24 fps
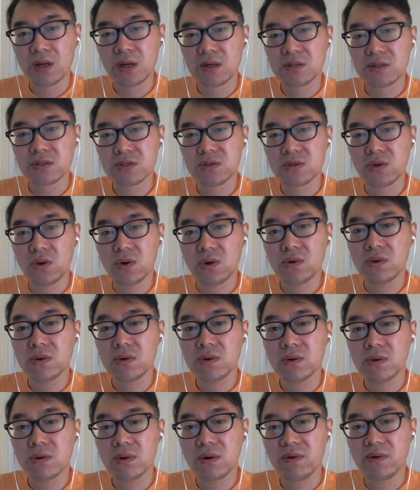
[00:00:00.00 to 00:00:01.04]

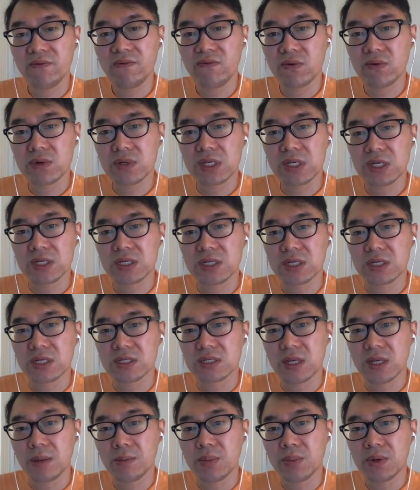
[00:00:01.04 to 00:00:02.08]
So for this
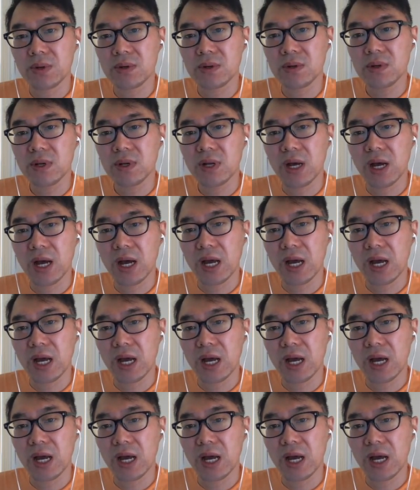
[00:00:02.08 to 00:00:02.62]
example,